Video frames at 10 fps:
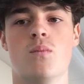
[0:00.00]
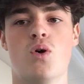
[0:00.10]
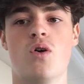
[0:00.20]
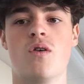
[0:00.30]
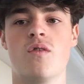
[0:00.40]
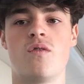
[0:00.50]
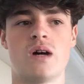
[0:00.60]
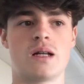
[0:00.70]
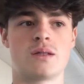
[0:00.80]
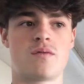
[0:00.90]
more
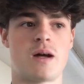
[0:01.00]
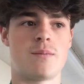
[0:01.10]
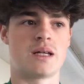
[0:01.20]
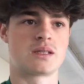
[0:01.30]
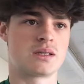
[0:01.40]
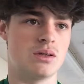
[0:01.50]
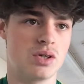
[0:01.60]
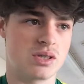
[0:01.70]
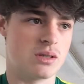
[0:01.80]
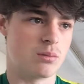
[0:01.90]
fat mass
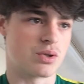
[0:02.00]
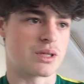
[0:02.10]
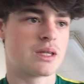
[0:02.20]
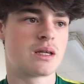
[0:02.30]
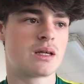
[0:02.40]
there is in the body.